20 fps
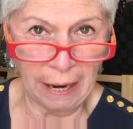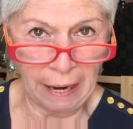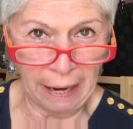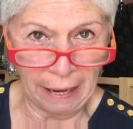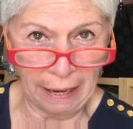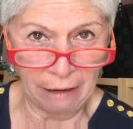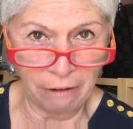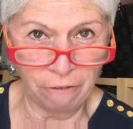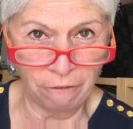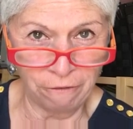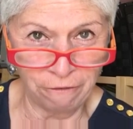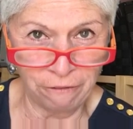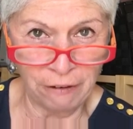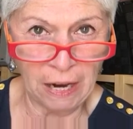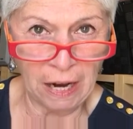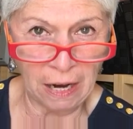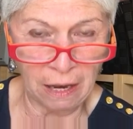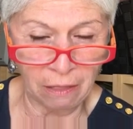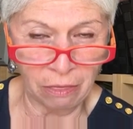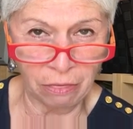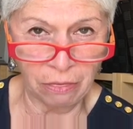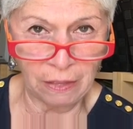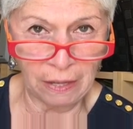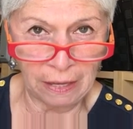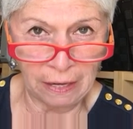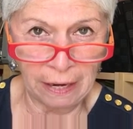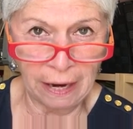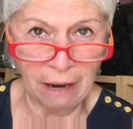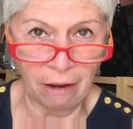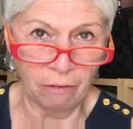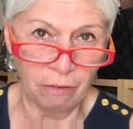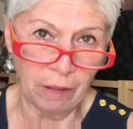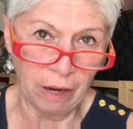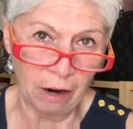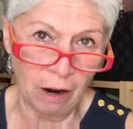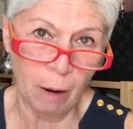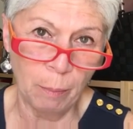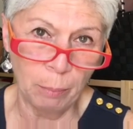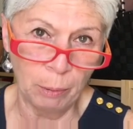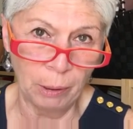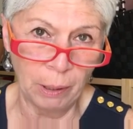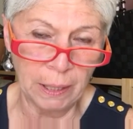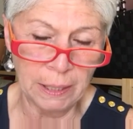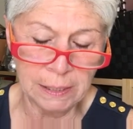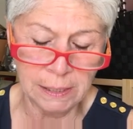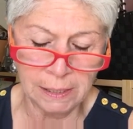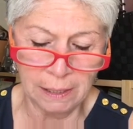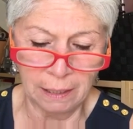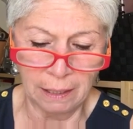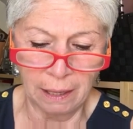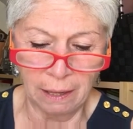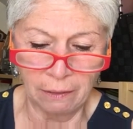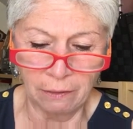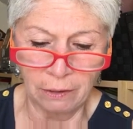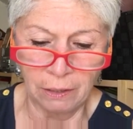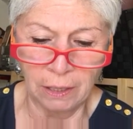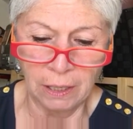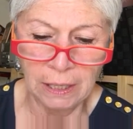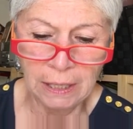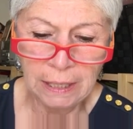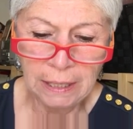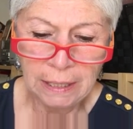and faith and how they operate together.